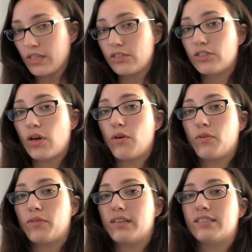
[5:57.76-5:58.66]

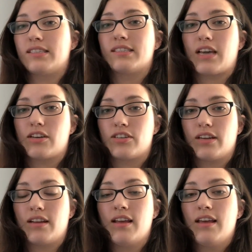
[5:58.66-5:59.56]
So this
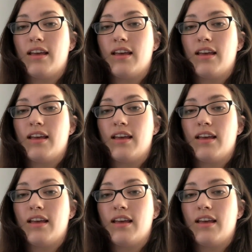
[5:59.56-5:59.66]
discussion